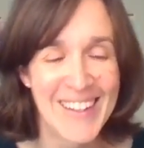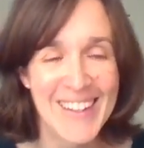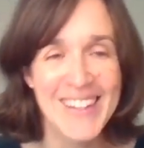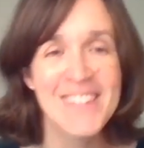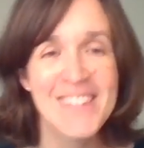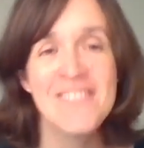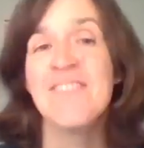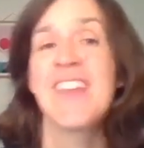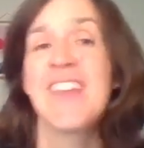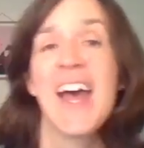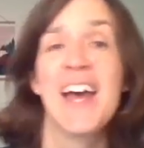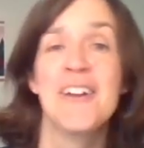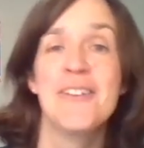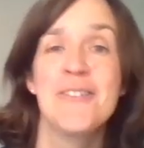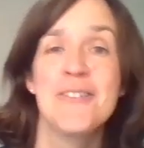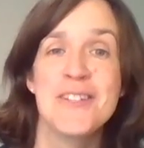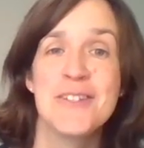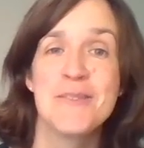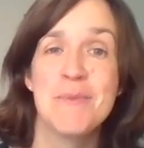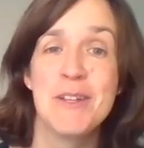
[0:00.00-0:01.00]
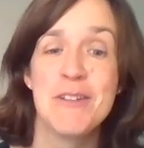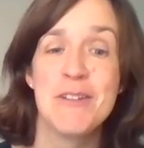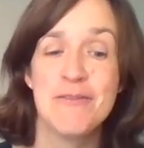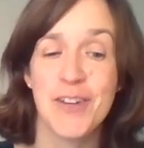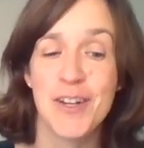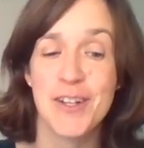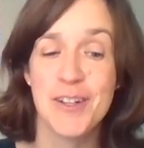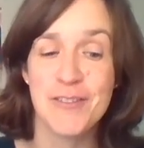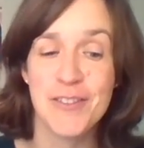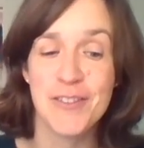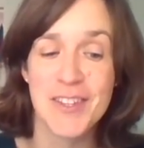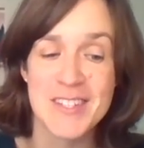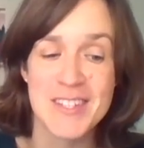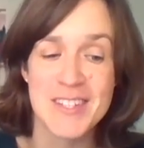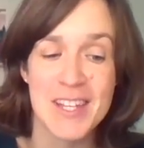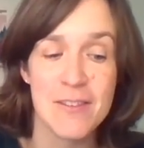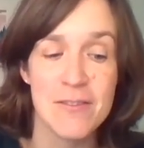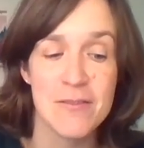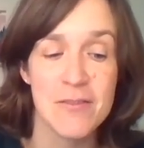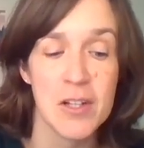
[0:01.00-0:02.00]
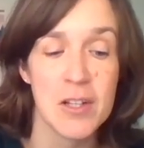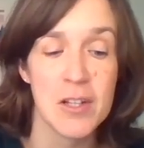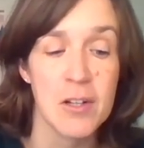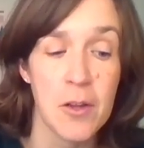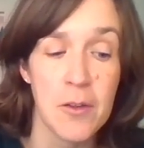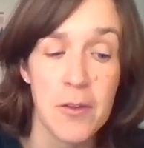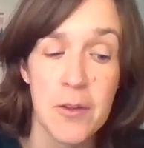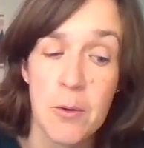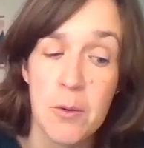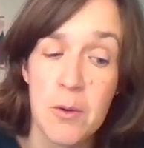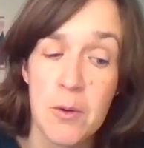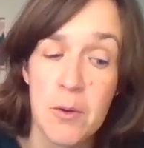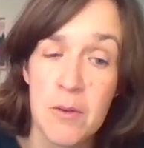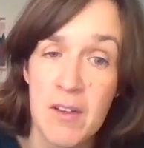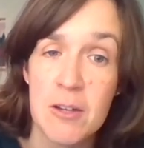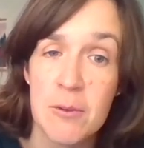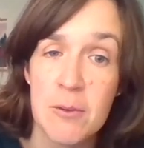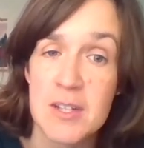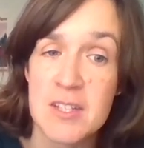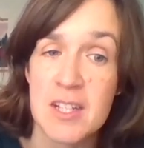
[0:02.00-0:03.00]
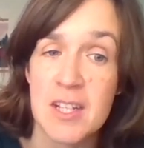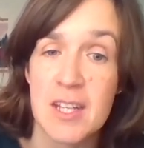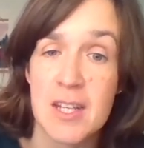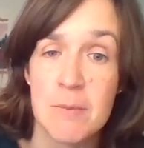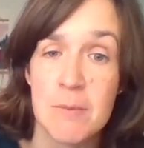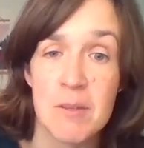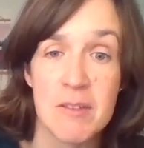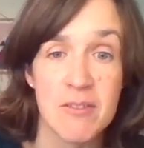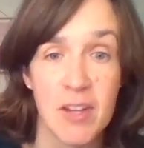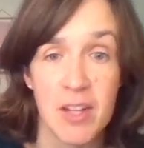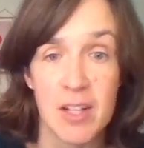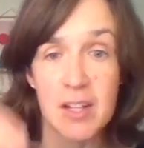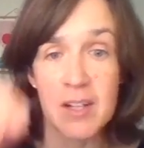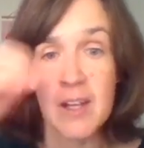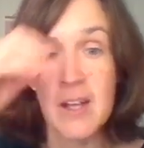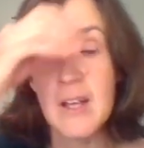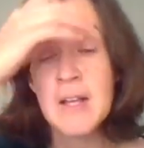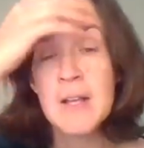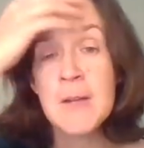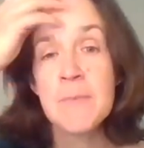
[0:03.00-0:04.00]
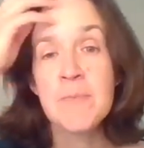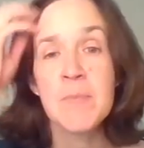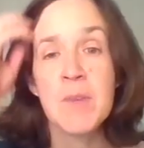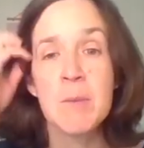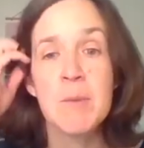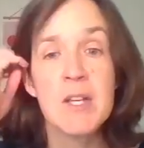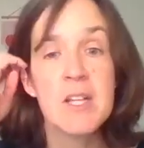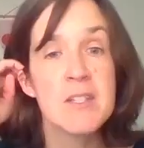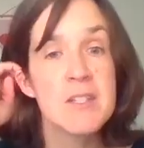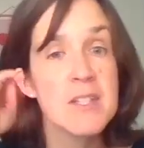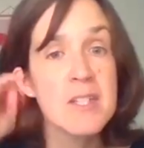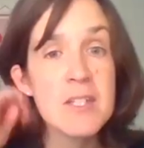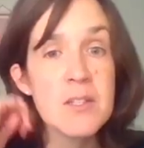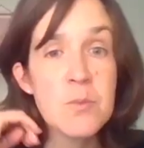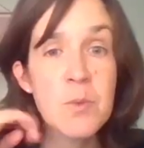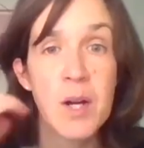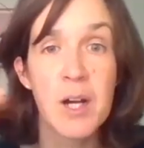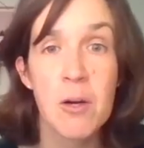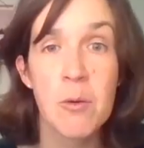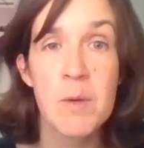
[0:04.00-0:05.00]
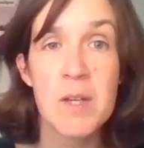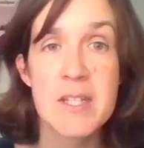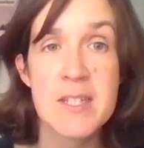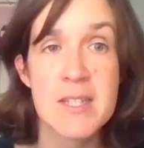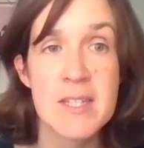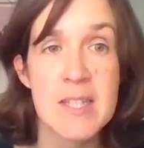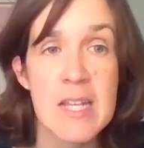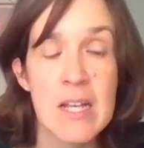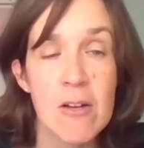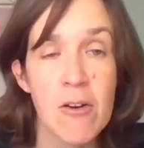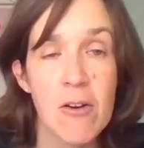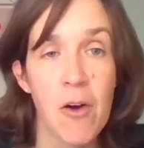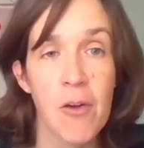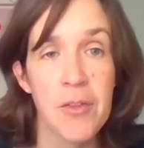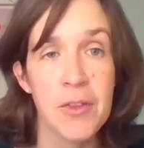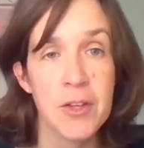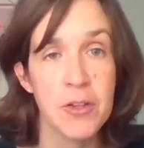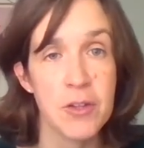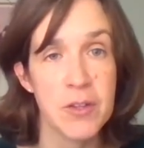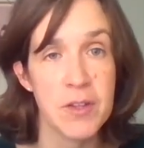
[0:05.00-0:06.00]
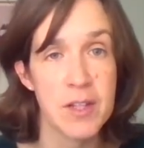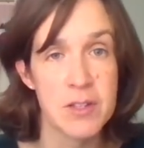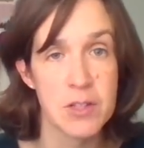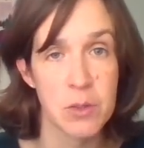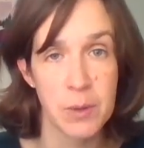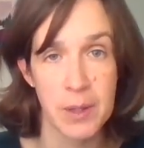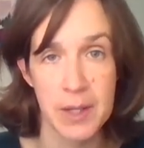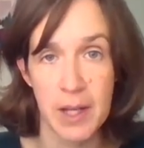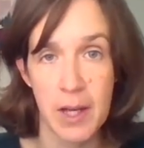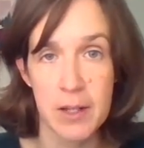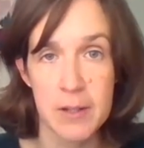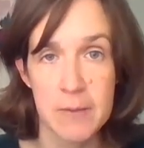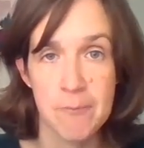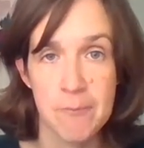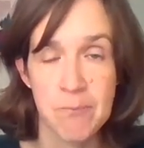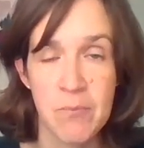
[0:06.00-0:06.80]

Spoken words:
I don't just mean fun for the sake of fun, although evaluation can be fun because it is where we see all the good that's going on.